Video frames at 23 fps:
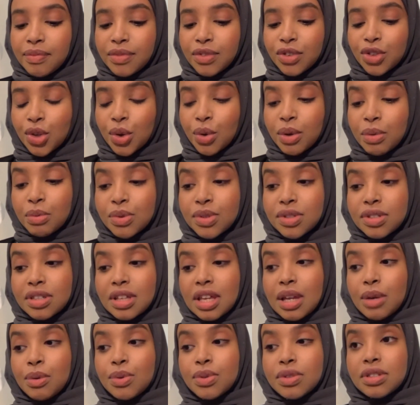So
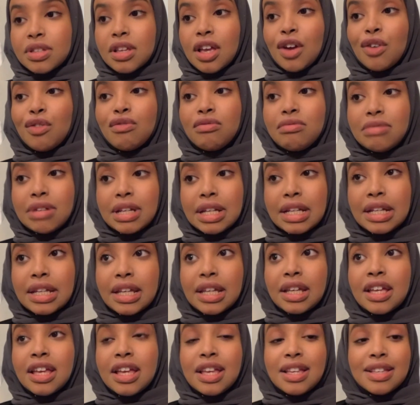it was a
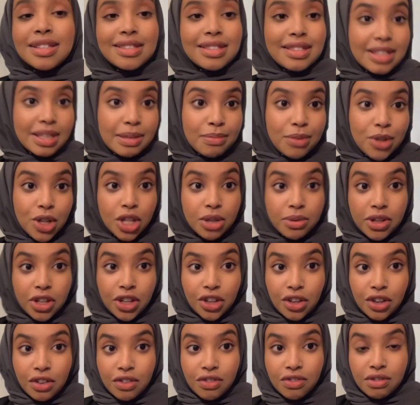really steep learning
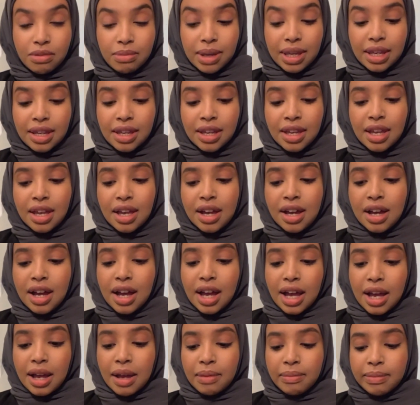curve for me.
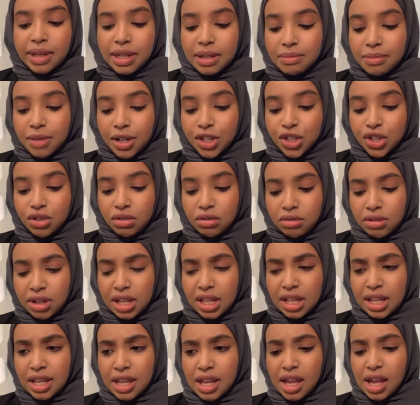In my
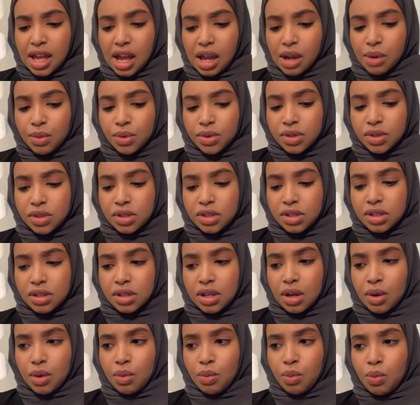degree, I was
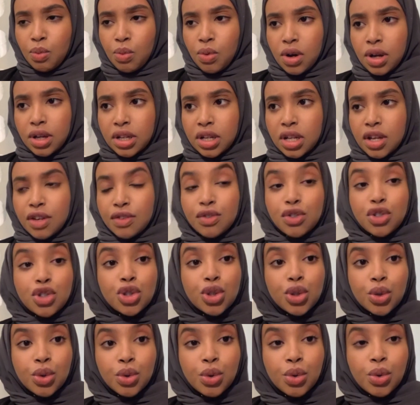one of
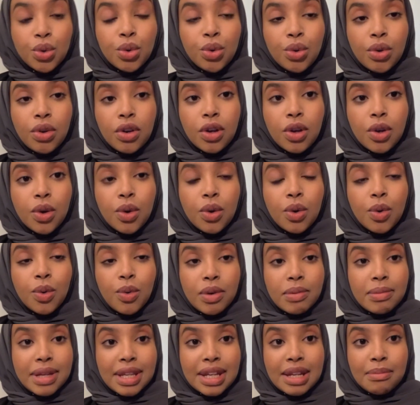two
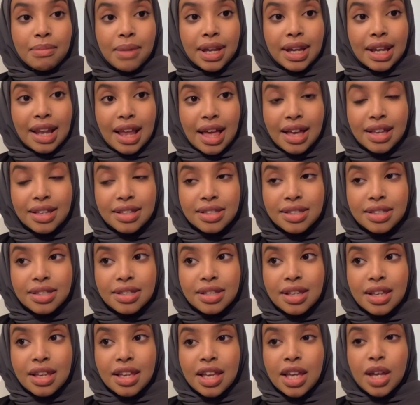women in my class.
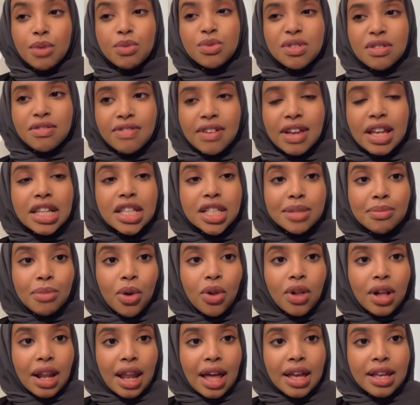It was a fairly
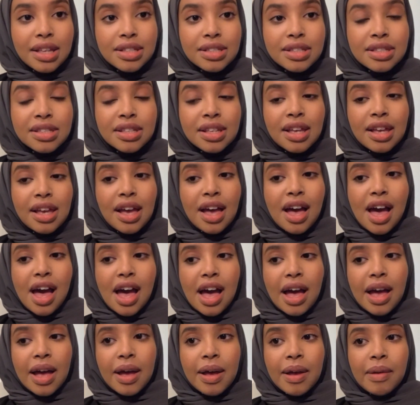small class,
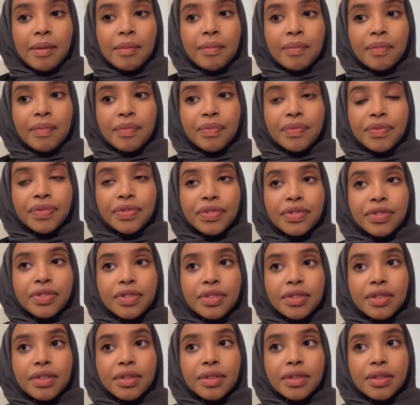
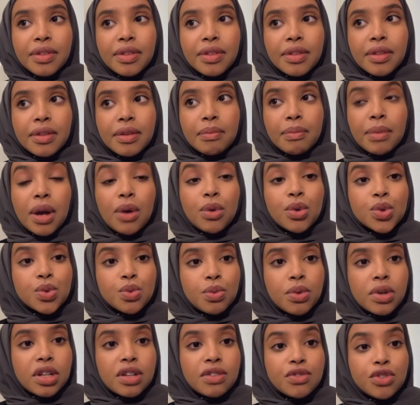but I was
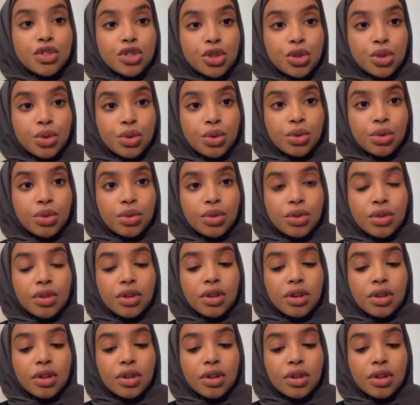one of two,